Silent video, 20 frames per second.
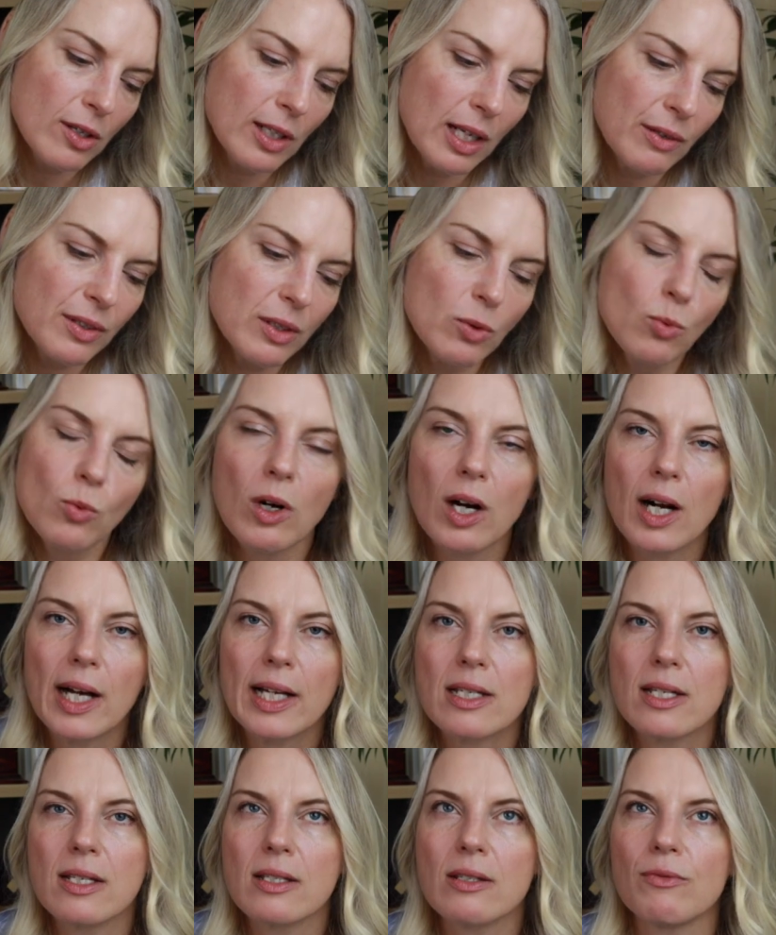Love in
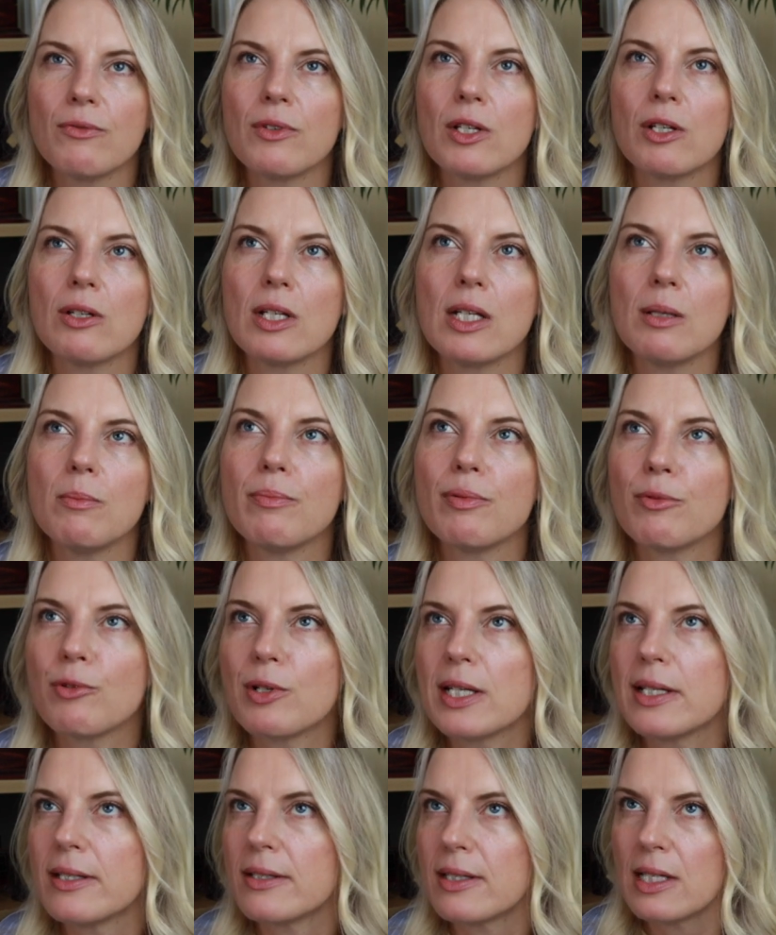White is a very
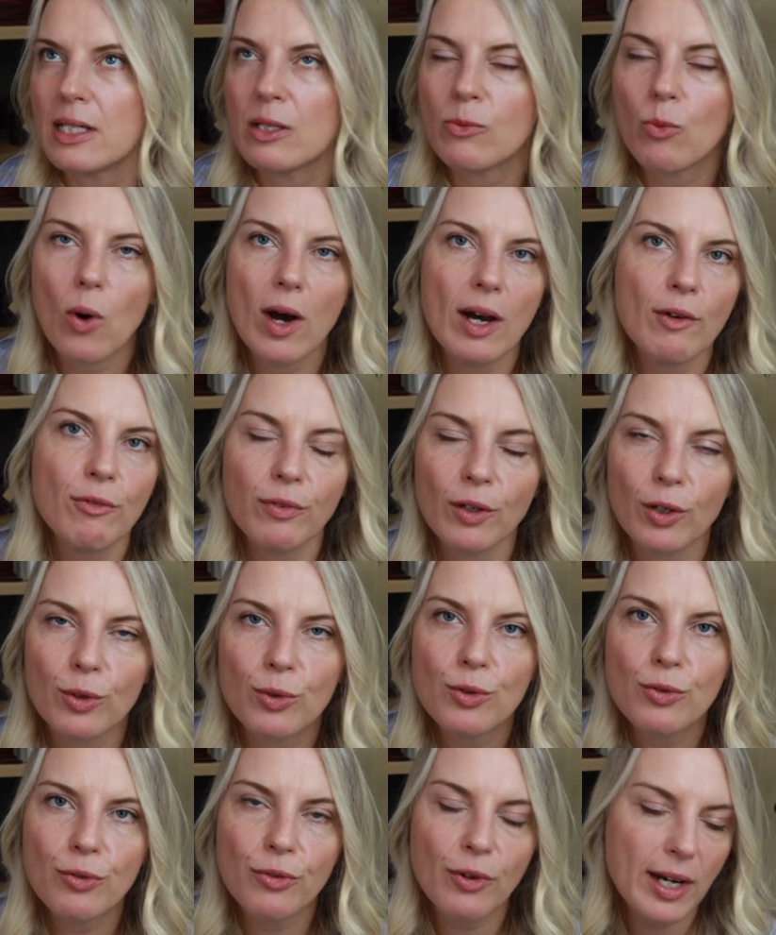breezy white
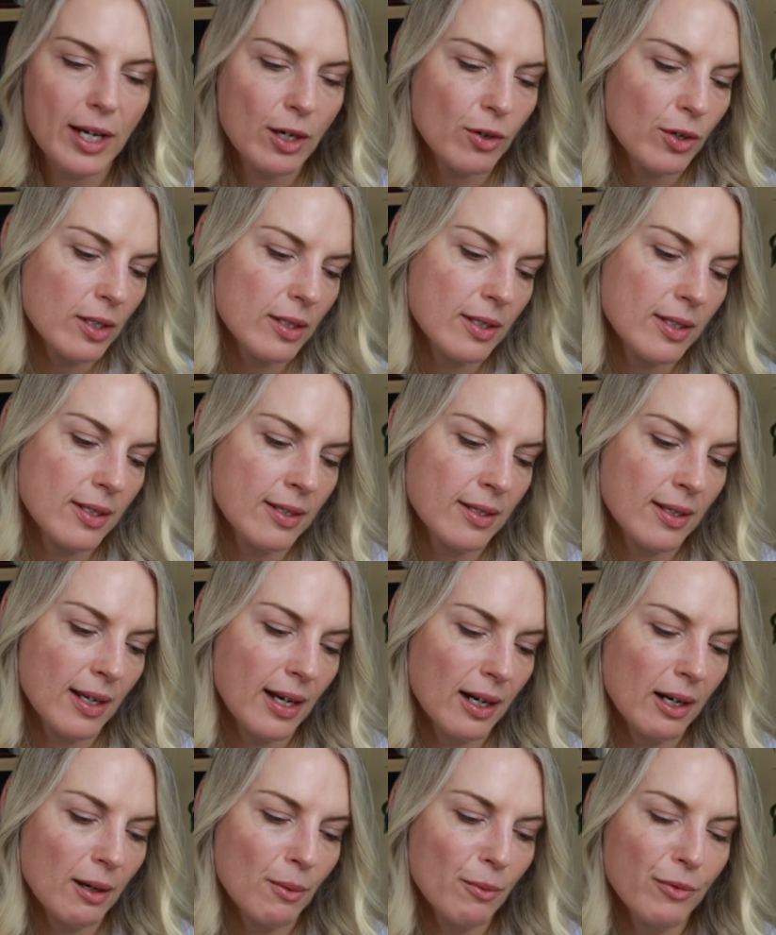floral fragrance,
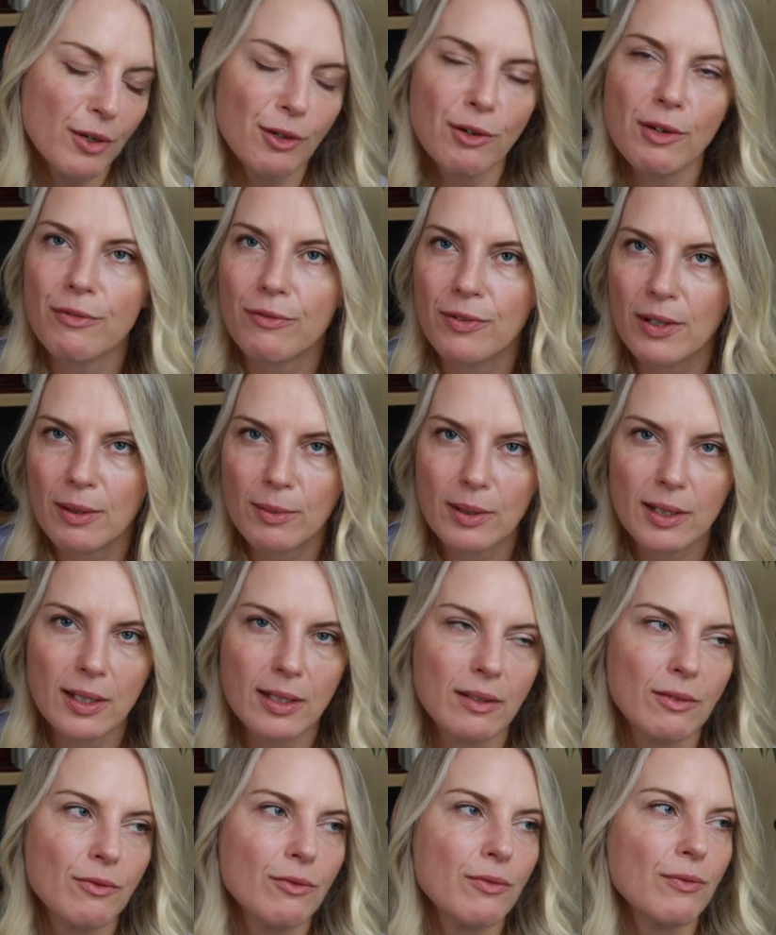um, very
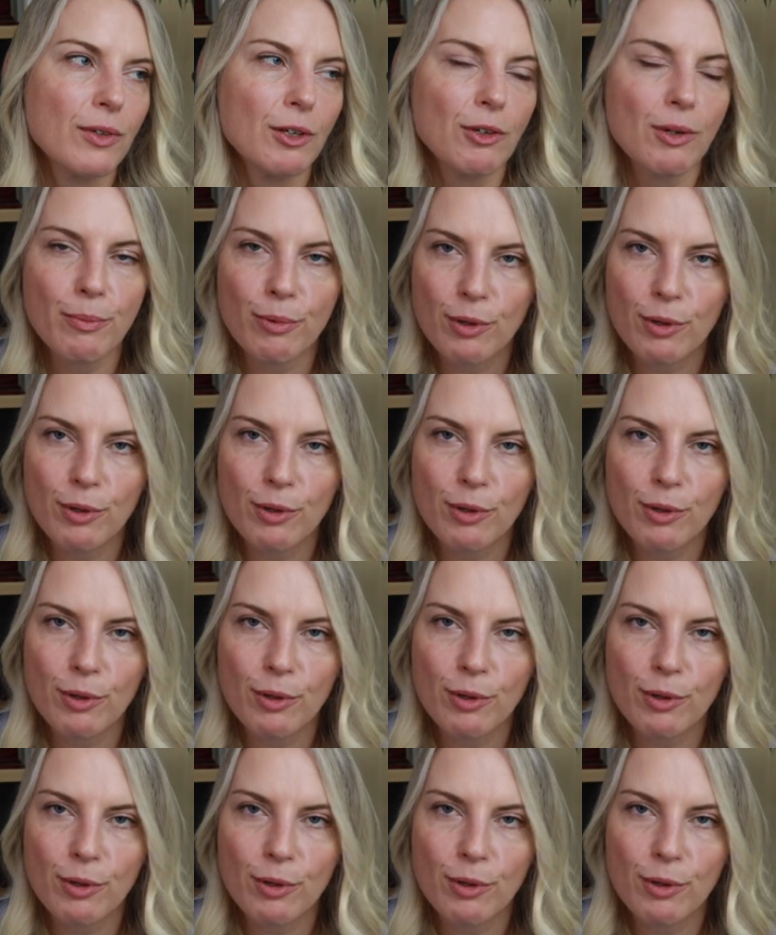feminine, very